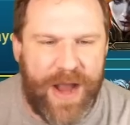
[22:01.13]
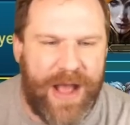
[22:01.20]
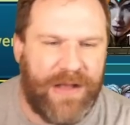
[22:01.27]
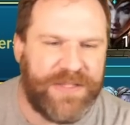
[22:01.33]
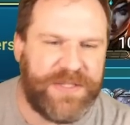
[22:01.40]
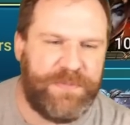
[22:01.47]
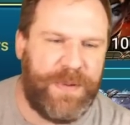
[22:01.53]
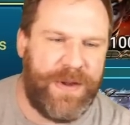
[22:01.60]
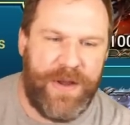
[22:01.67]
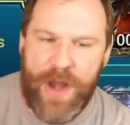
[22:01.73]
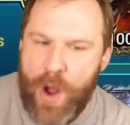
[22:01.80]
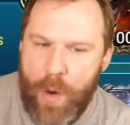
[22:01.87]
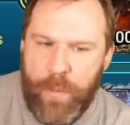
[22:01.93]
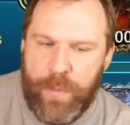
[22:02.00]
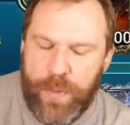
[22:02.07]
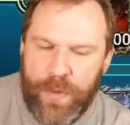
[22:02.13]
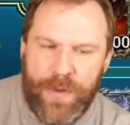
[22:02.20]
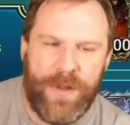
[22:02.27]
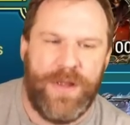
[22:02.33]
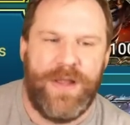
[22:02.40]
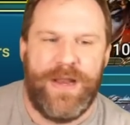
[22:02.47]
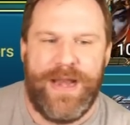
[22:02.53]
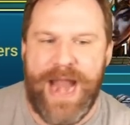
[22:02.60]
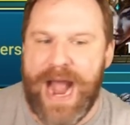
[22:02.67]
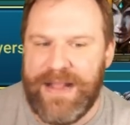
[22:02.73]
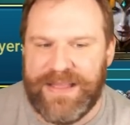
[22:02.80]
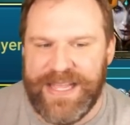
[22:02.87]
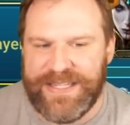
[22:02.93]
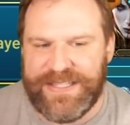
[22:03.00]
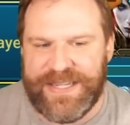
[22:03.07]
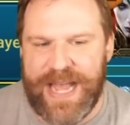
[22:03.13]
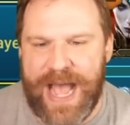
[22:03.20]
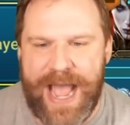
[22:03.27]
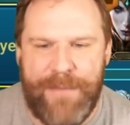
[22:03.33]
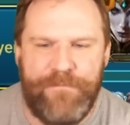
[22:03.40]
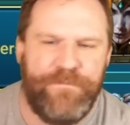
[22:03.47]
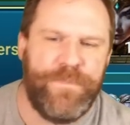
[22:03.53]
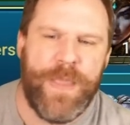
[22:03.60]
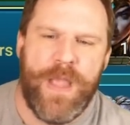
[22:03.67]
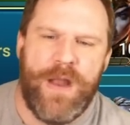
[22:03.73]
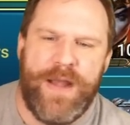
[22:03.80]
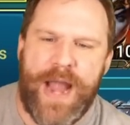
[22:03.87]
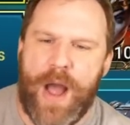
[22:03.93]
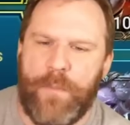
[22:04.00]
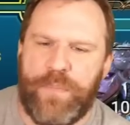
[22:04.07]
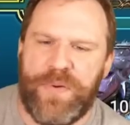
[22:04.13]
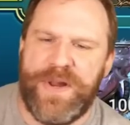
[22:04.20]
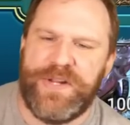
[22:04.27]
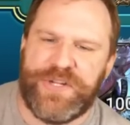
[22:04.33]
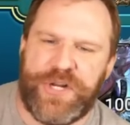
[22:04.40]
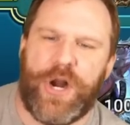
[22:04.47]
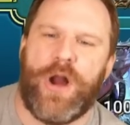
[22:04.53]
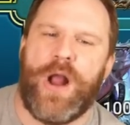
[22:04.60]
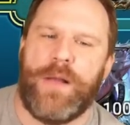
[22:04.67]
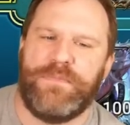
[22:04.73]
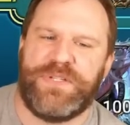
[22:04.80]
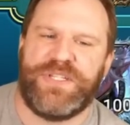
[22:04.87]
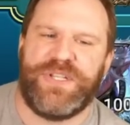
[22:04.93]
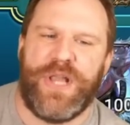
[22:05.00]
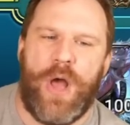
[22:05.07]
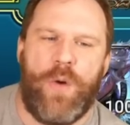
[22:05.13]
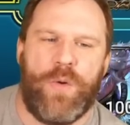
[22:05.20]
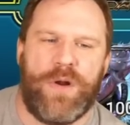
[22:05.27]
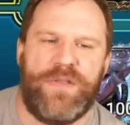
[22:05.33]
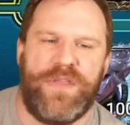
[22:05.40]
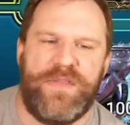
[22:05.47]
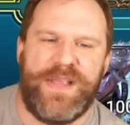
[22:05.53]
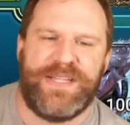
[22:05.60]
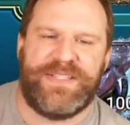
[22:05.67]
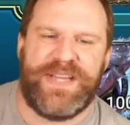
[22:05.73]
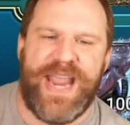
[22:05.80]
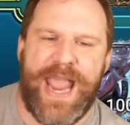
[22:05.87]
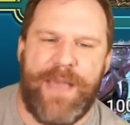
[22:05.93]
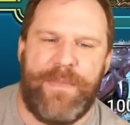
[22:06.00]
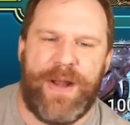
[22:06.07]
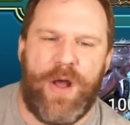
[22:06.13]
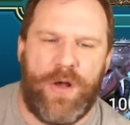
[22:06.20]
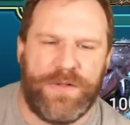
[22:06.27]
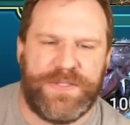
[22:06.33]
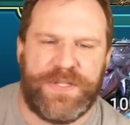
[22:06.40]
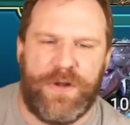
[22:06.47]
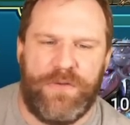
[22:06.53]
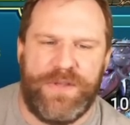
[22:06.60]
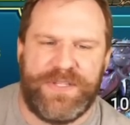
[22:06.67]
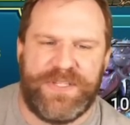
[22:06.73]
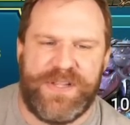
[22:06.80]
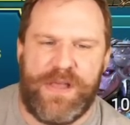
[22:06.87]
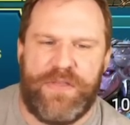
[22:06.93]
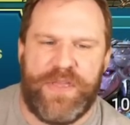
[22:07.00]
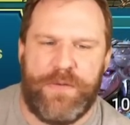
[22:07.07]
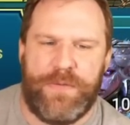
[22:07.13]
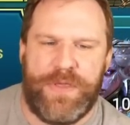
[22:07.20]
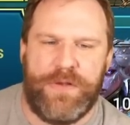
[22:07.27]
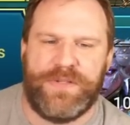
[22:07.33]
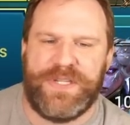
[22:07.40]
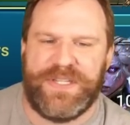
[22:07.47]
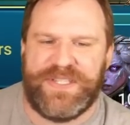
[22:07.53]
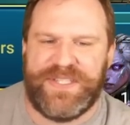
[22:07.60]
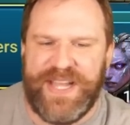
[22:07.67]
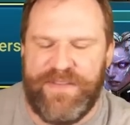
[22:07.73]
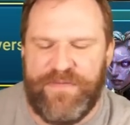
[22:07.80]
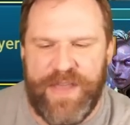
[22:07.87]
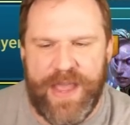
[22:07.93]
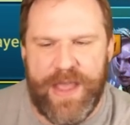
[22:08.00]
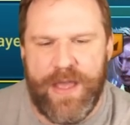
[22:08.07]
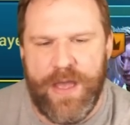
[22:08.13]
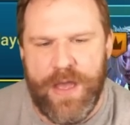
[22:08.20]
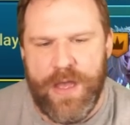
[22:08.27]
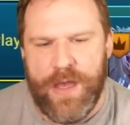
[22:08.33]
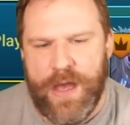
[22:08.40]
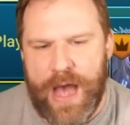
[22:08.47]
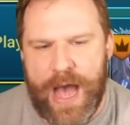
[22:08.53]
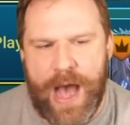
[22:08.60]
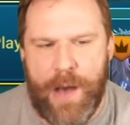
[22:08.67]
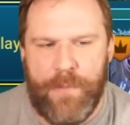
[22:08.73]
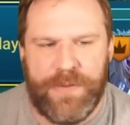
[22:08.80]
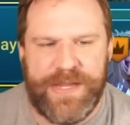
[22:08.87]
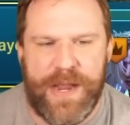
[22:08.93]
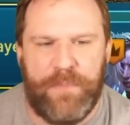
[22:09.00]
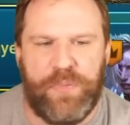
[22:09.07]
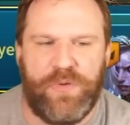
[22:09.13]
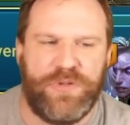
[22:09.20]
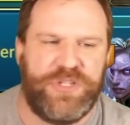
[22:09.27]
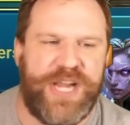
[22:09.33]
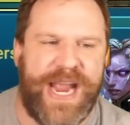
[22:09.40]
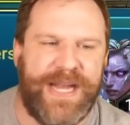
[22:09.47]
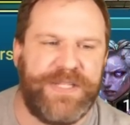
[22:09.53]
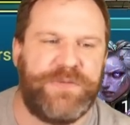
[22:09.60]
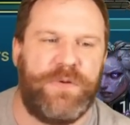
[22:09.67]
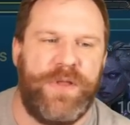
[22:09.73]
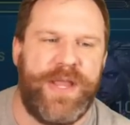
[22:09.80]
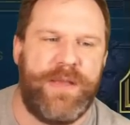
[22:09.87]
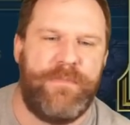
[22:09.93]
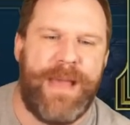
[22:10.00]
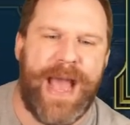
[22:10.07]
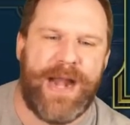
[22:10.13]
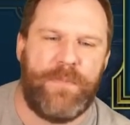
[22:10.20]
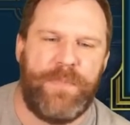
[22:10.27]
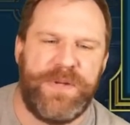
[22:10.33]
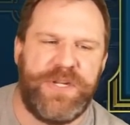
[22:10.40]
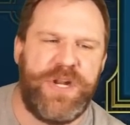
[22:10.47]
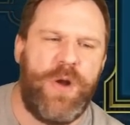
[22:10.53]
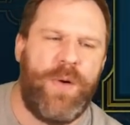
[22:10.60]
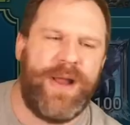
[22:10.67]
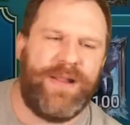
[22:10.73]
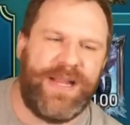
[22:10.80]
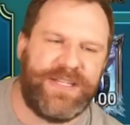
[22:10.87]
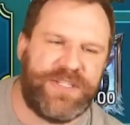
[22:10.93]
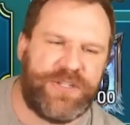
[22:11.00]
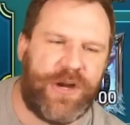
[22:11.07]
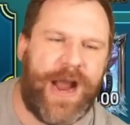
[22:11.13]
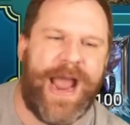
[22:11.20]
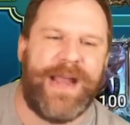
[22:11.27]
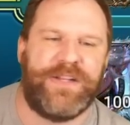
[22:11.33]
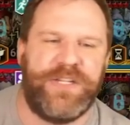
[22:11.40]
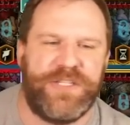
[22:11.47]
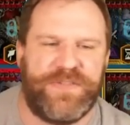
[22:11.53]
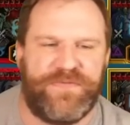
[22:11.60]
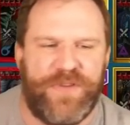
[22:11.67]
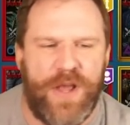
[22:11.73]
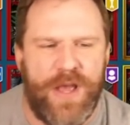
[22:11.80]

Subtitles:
else, but nope, not this time. Now, I'm pretty sure I'm slower than this team. And also, this is the other thing with using Sifi. Temporal chains really can matter. But you know what? Let's try it just